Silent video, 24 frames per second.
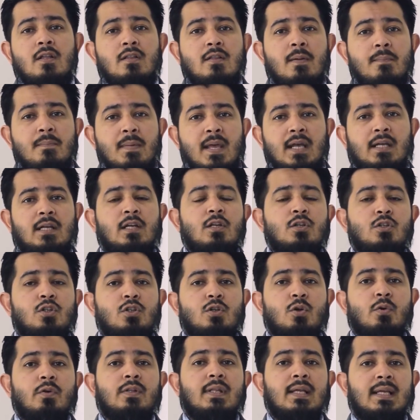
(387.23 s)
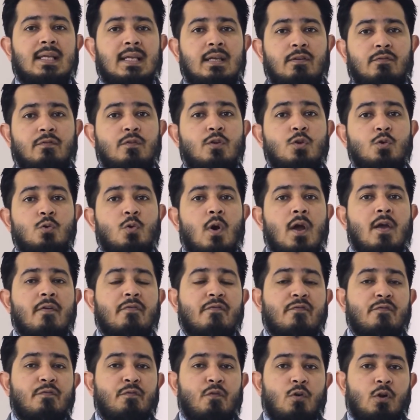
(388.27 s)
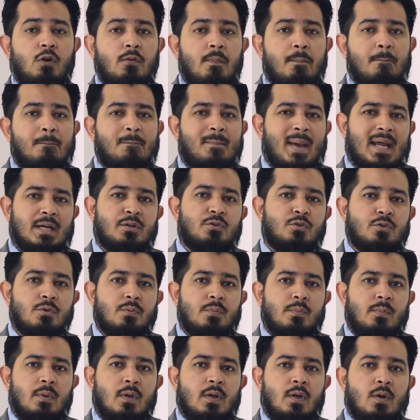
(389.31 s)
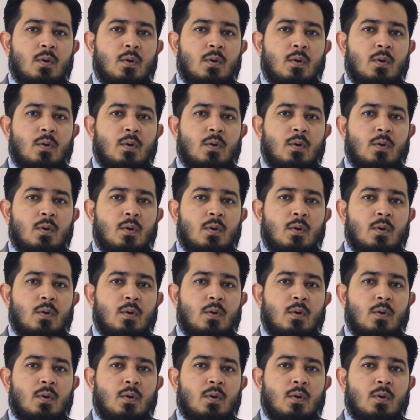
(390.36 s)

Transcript: They're making sure they give you a full bedroom